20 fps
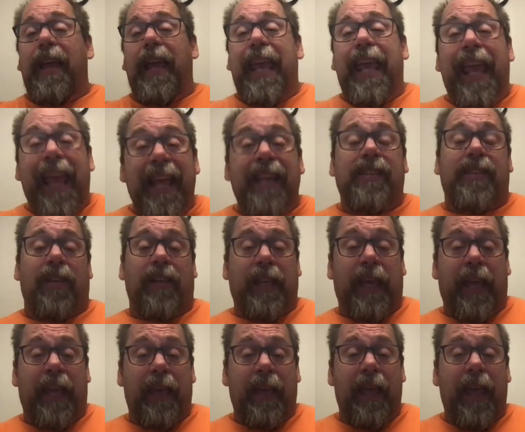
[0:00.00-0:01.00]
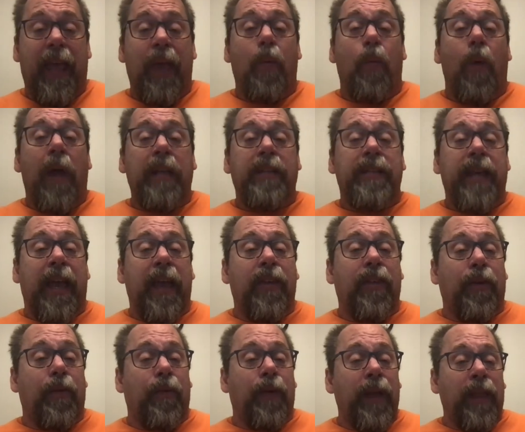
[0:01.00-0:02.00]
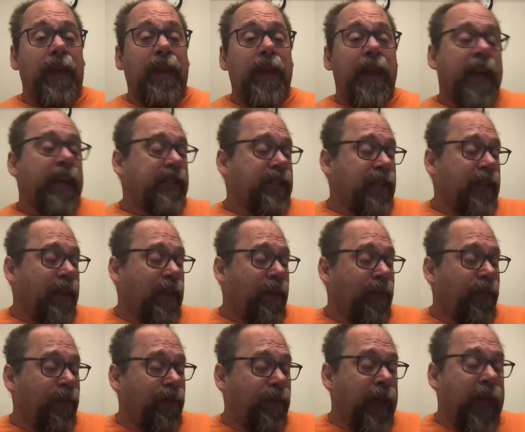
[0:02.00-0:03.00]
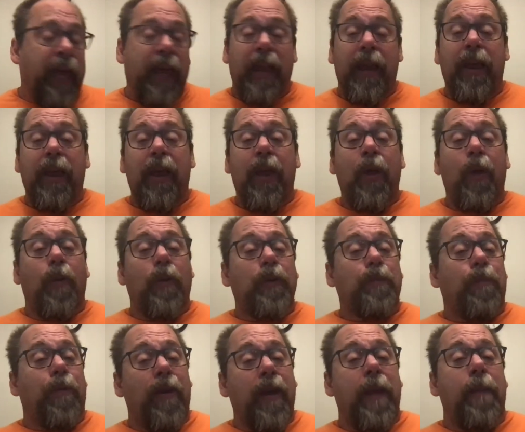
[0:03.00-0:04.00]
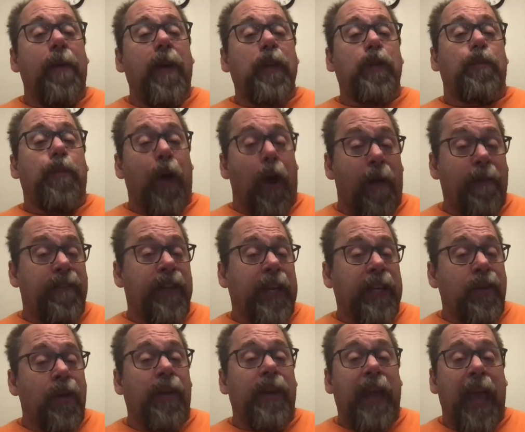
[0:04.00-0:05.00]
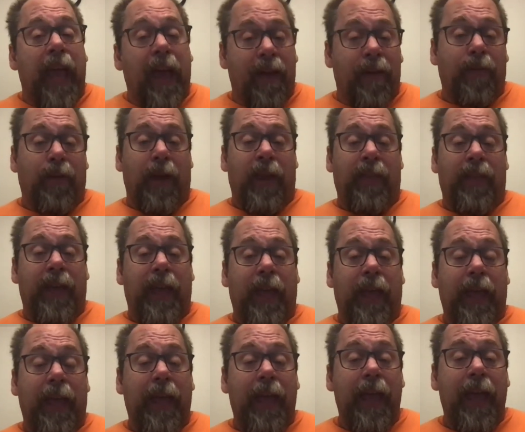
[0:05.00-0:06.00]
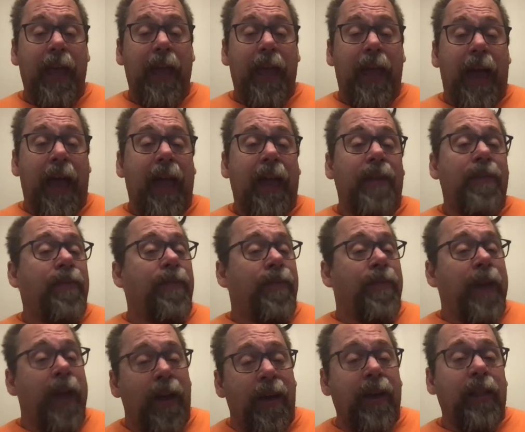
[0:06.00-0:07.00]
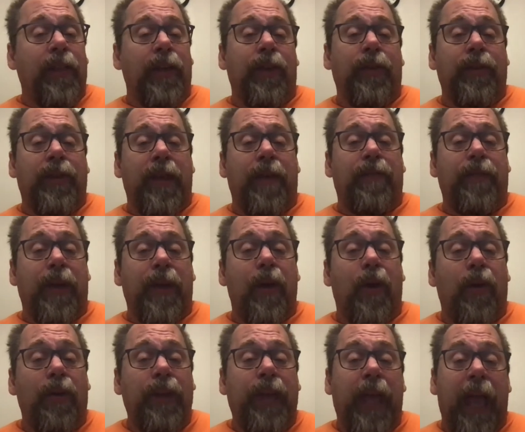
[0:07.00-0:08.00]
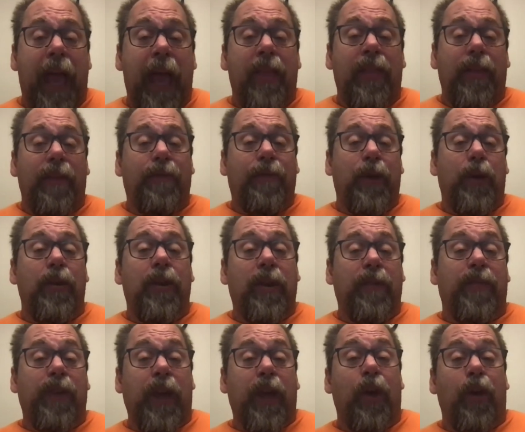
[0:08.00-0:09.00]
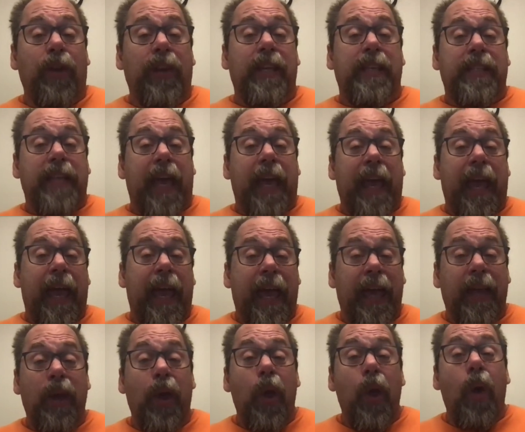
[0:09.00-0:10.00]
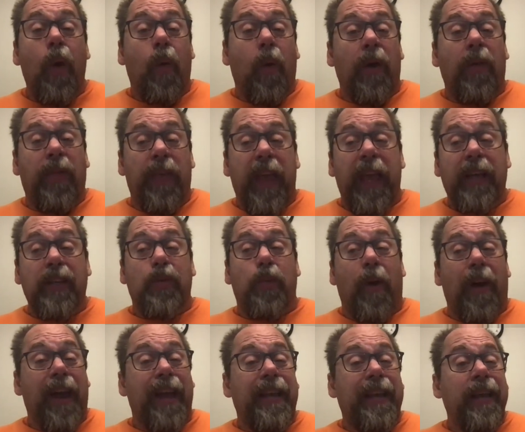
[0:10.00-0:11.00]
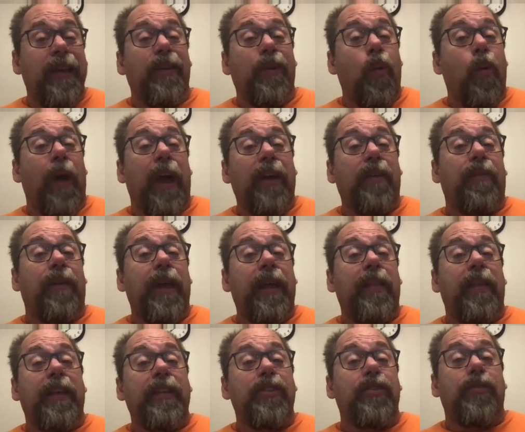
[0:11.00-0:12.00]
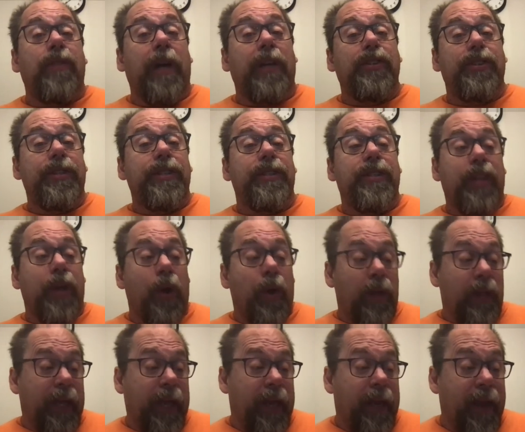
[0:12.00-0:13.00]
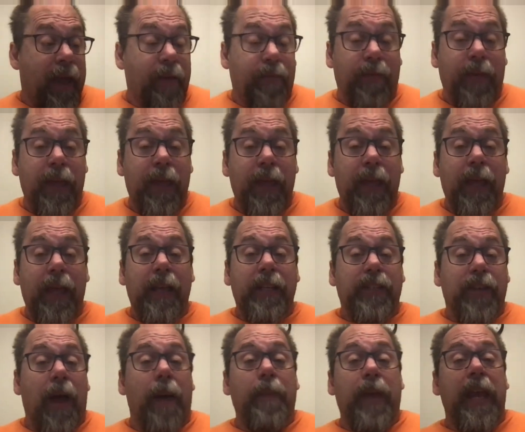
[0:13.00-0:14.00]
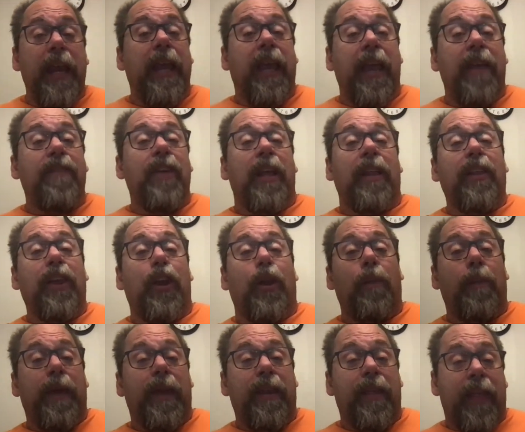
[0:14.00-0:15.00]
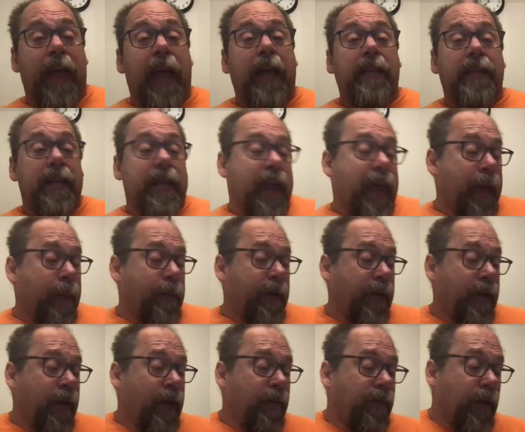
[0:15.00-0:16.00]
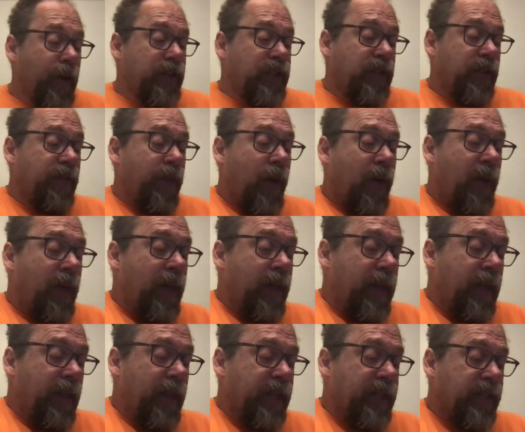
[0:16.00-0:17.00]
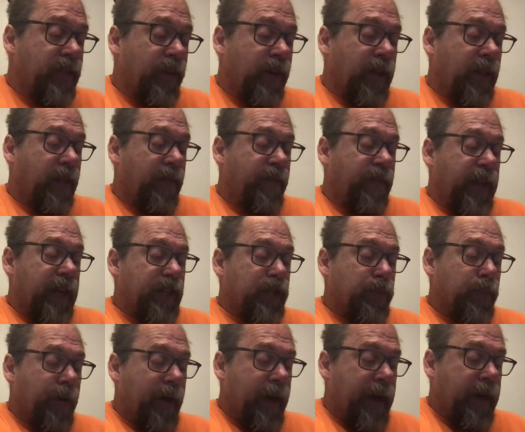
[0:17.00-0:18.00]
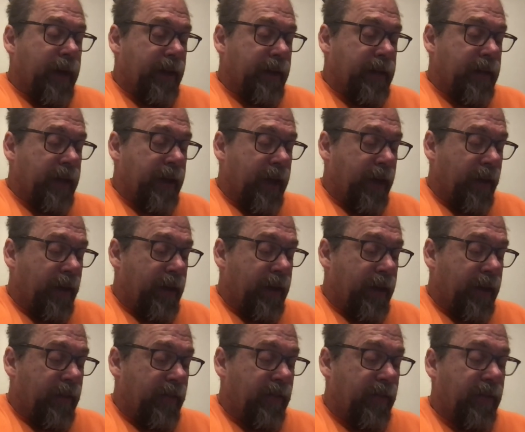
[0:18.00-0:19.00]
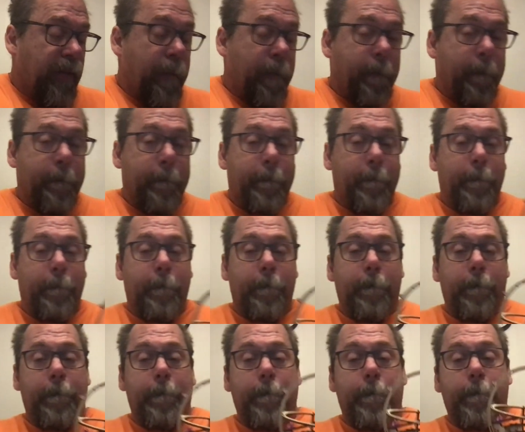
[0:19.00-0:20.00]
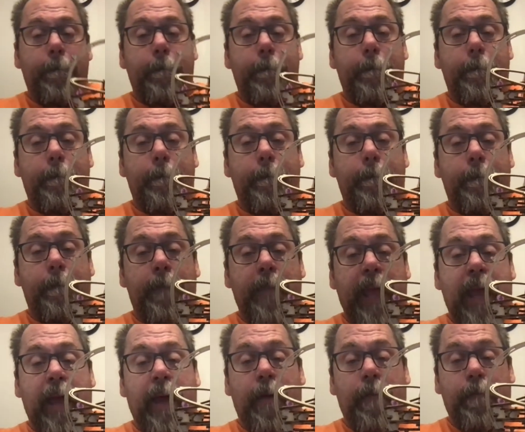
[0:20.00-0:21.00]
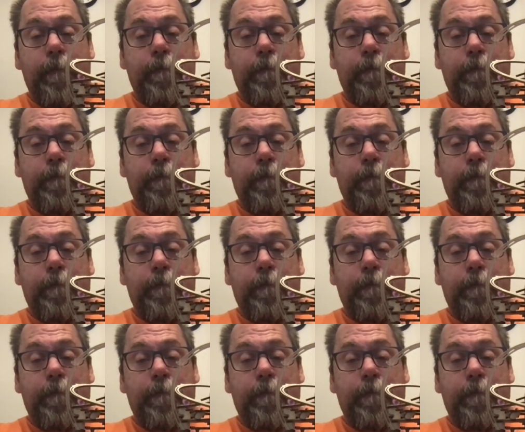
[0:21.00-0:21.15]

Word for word: easily it went together really nicely. The fit was pretty much perfect on everything. I had very little difficulty, and the few difficulties I had were things where I didn't quite read the instructions thoroughly enough. So I'm going to give you a little bit of that today. But first of all, let's look at the finished product, and here it is. Now,